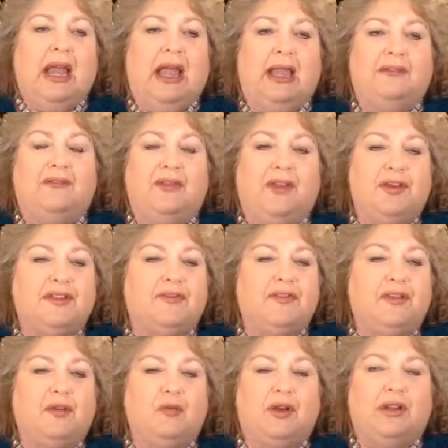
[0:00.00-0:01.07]
And for those of
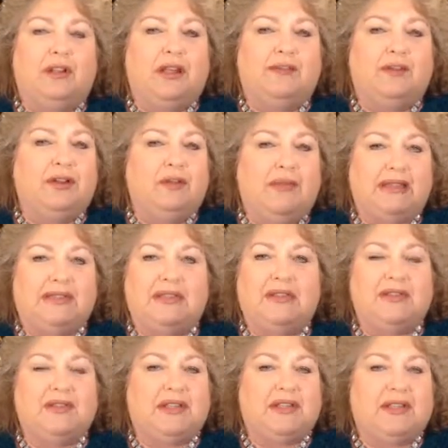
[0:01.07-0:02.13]
you that want to leave a little
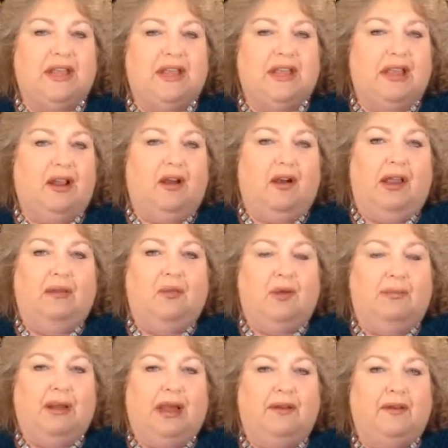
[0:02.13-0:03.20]
message and say hi and
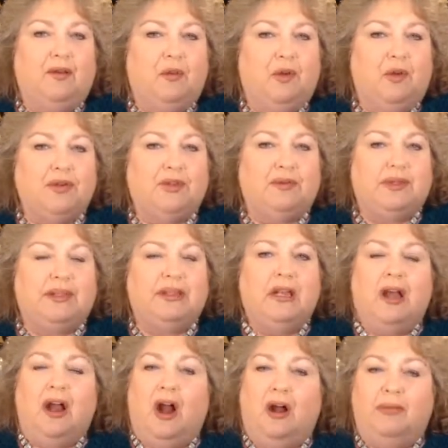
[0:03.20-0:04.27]
what part of the world you're in,
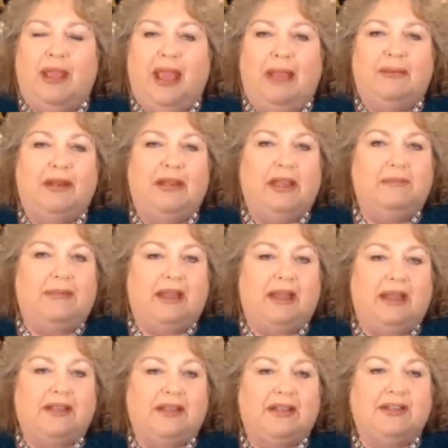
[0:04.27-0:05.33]
I'll be happy to get
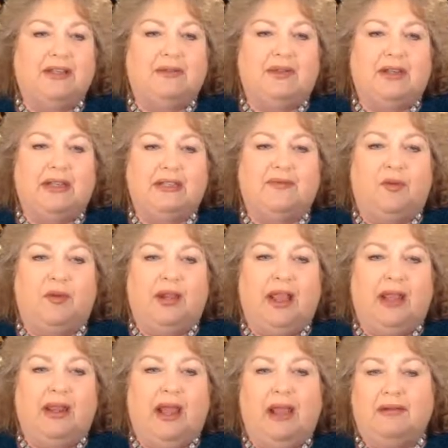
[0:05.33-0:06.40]
back to you in the next
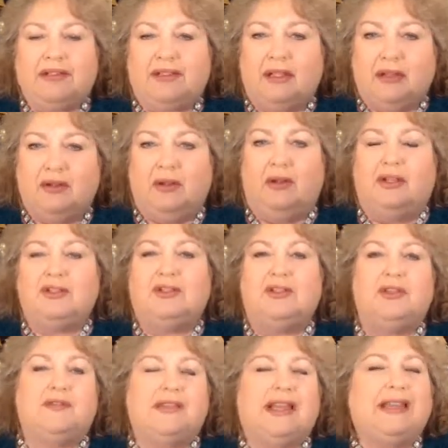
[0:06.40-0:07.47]
48 hours and acknowledge
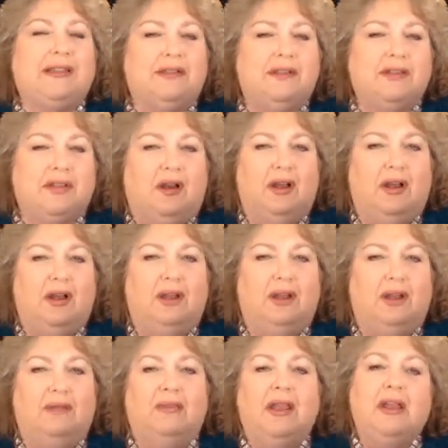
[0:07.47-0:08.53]
that you've taken the
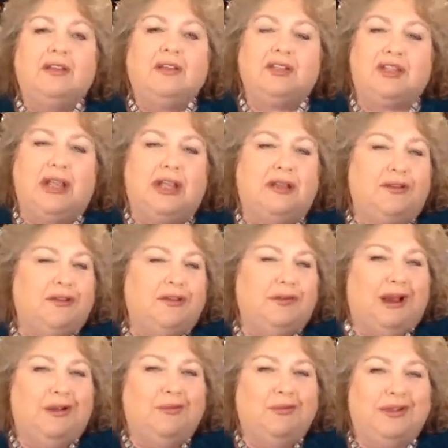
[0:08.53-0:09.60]
time to share who you
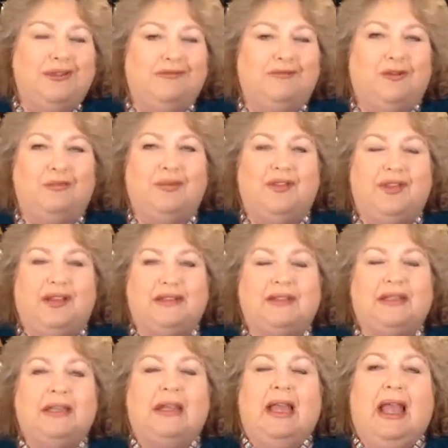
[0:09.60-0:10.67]
are and where you're from with
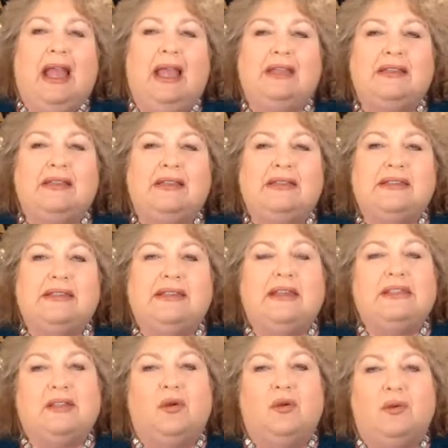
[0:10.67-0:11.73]
us. And
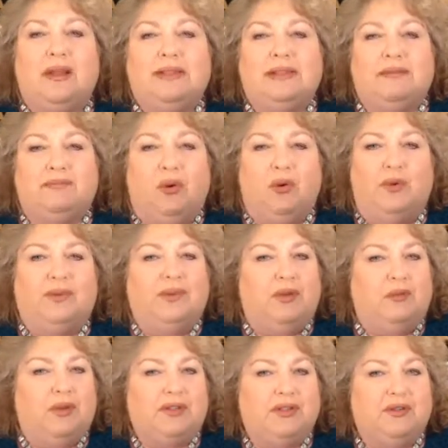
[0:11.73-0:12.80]
it's always important
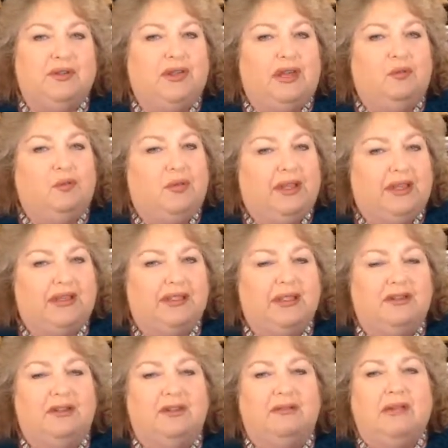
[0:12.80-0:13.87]
that we do that and we
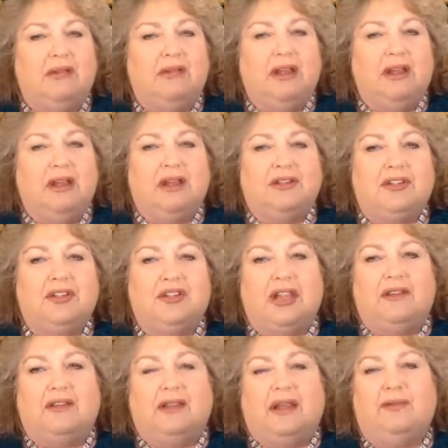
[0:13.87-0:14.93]
continue to
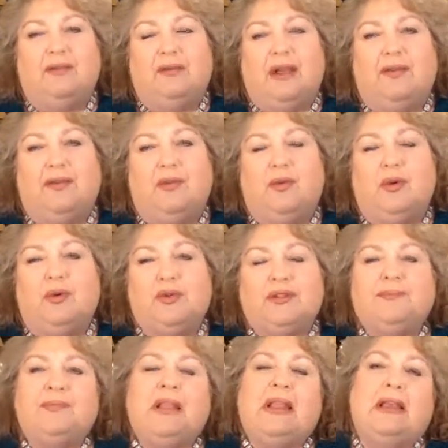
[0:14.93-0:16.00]
share the love around the world.
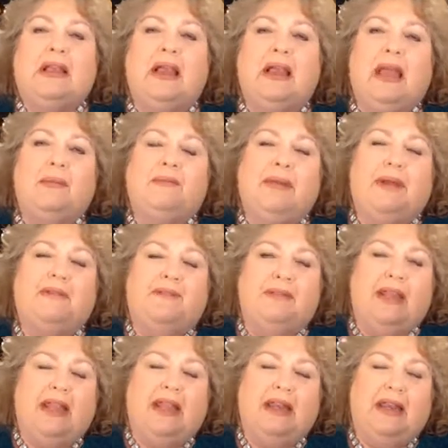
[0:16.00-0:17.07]

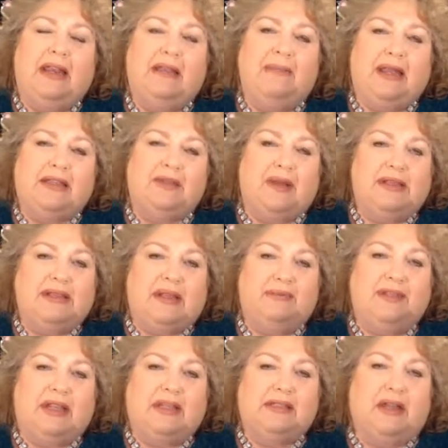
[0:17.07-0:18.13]
But getting back to our
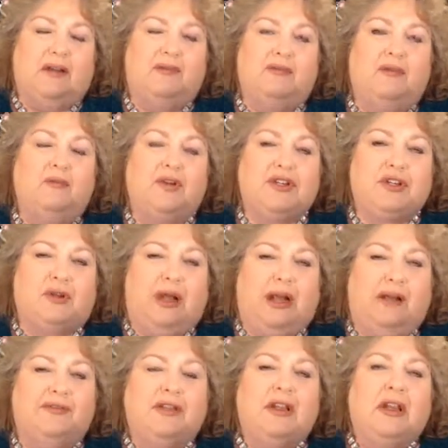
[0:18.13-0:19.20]
subject of
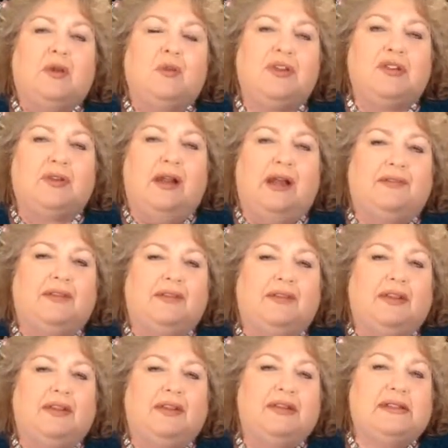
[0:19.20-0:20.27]
wishcraft, wishcraft
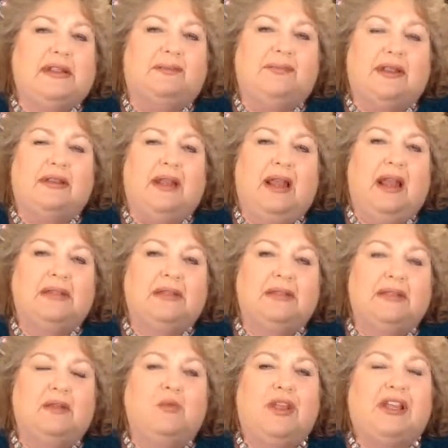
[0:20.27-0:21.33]
is something that, as I
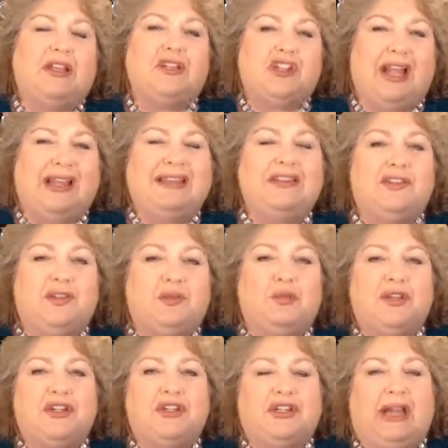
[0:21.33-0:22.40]
said, we can change the
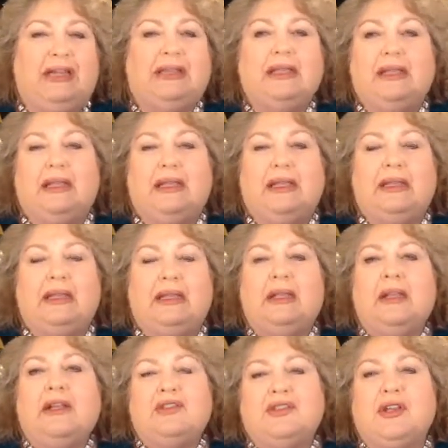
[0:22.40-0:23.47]
wish daily.
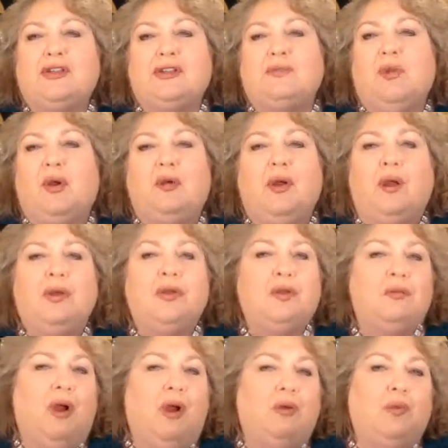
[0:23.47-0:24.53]
So tomorrow
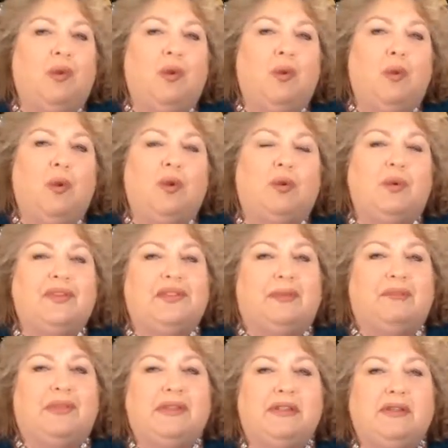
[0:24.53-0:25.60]
you might want to work with
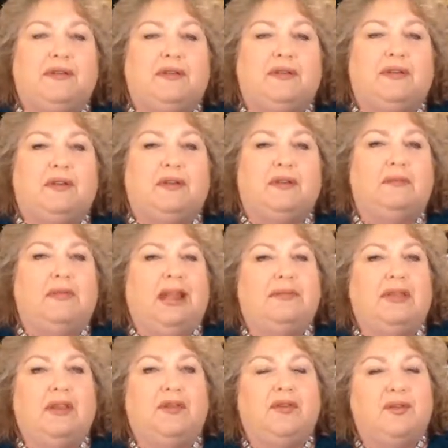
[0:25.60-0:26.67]
something different.
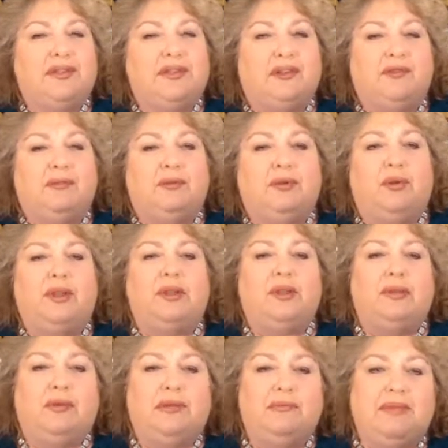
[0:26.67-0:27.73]
Maybe if you're self-employed
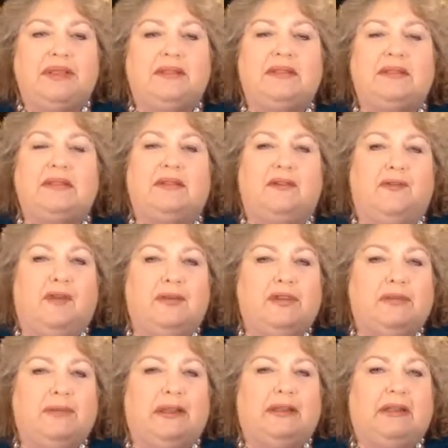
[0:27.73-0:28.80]
and you're in business and the
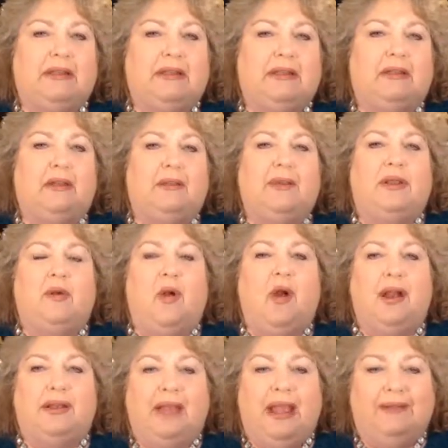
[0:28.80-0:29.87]
phone's been a little bit
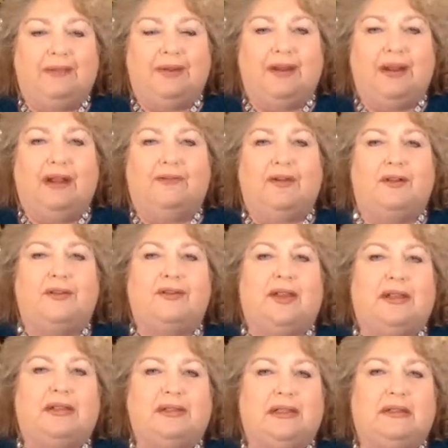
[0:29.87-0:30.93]
quiet and you haven't got enough
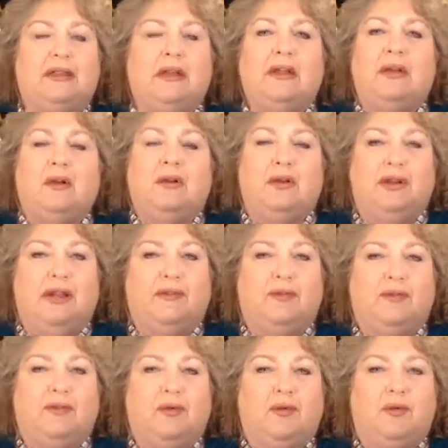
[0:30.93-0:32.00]
contracts in or
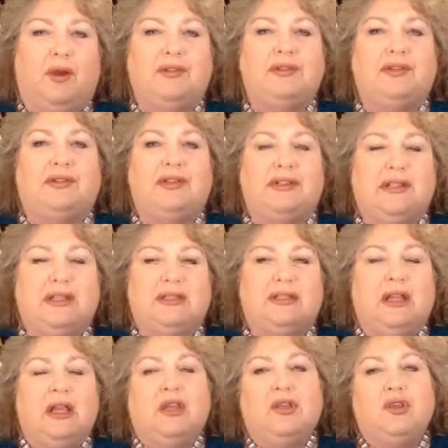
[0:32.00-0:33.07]
enough quotes on your desk,
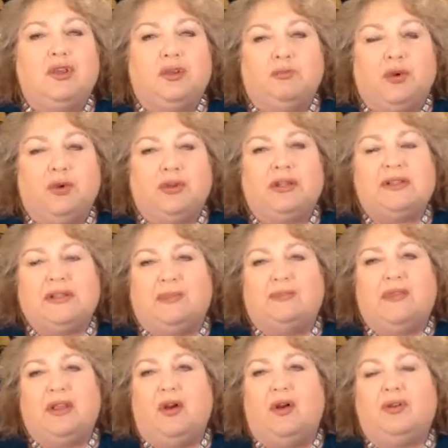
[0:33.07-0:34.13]
you could put
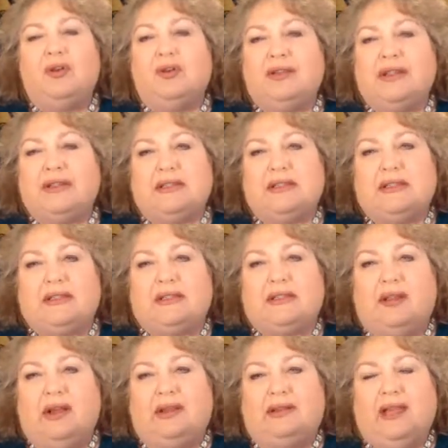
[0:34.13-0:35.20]
something on your list
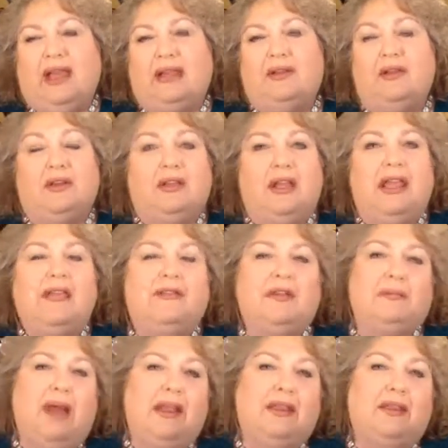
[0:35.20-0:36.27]
like that. You could
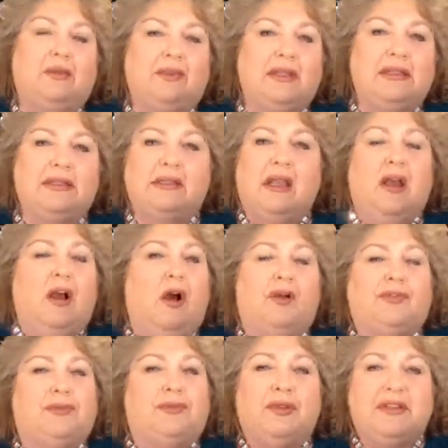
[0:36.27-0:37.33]
even make your list
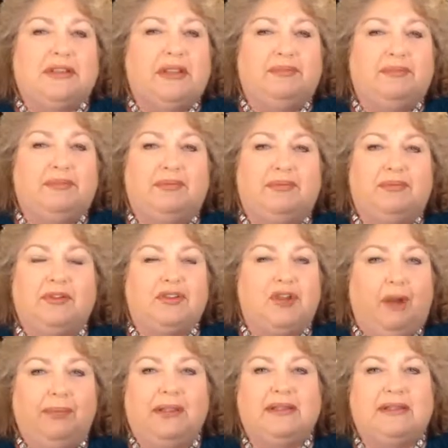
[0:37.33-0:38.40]
on 3 separate
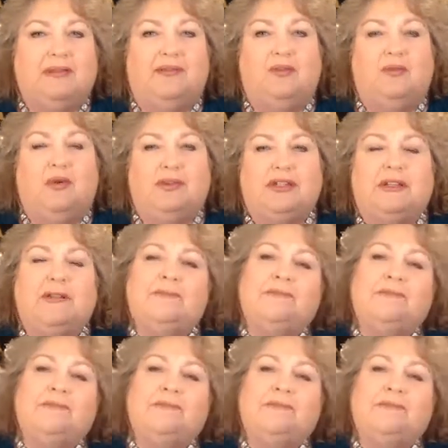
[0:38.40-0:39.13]
topics if you want.